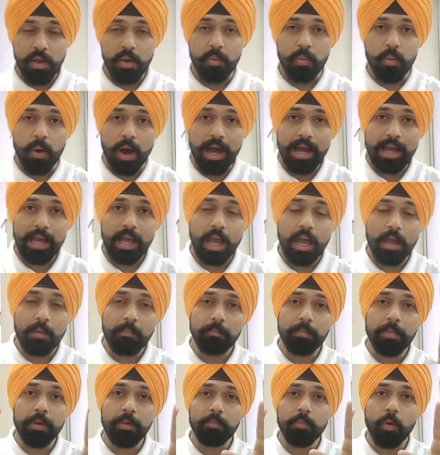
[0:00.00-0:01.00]
Why
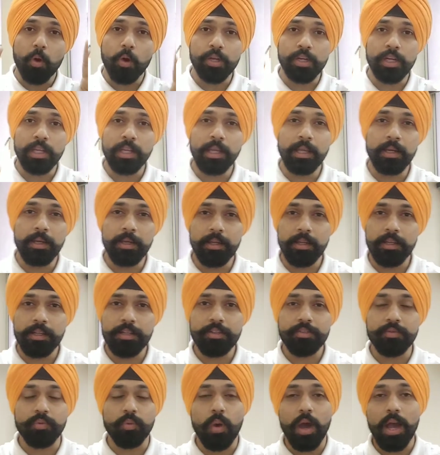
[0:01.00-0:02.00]
I'm pinpointing
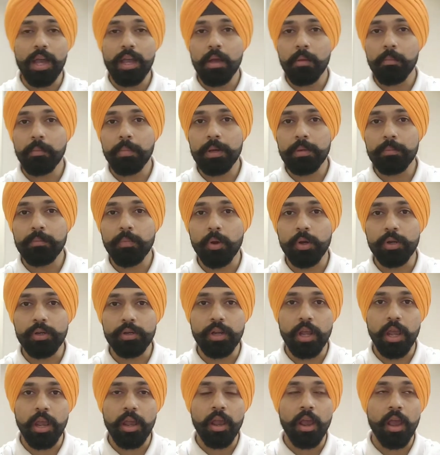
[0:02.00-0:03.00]
Indians, why I'm
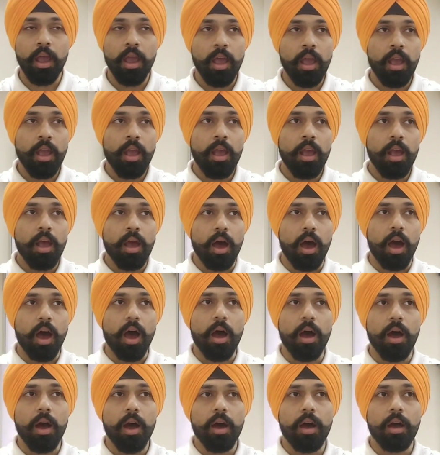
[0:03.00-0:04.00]
pinpointing
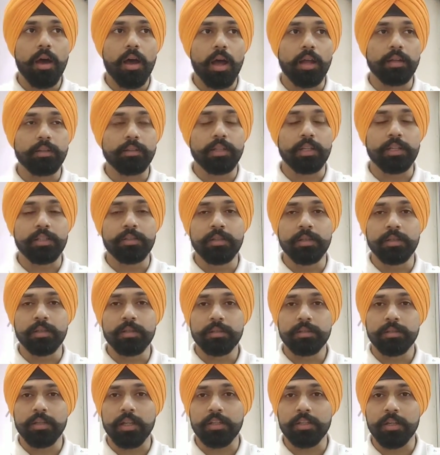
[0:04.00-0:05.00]
uh, the, the,
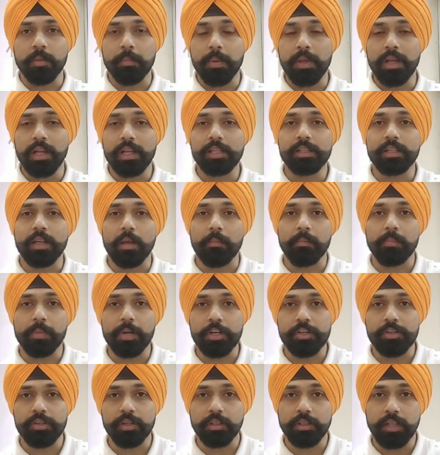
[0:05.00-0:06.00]
the typical
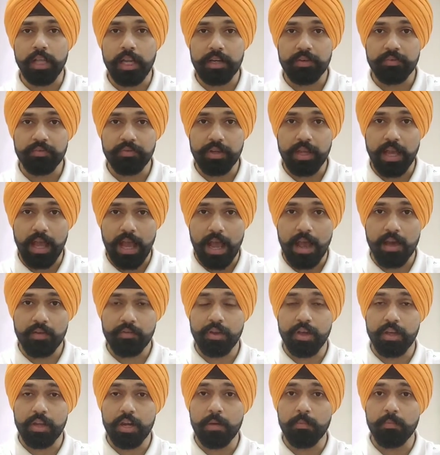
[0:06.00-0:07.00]
temperature that we have
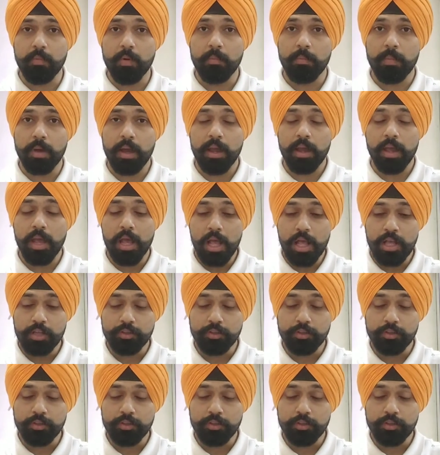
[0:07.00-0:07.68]
here in Mumbai.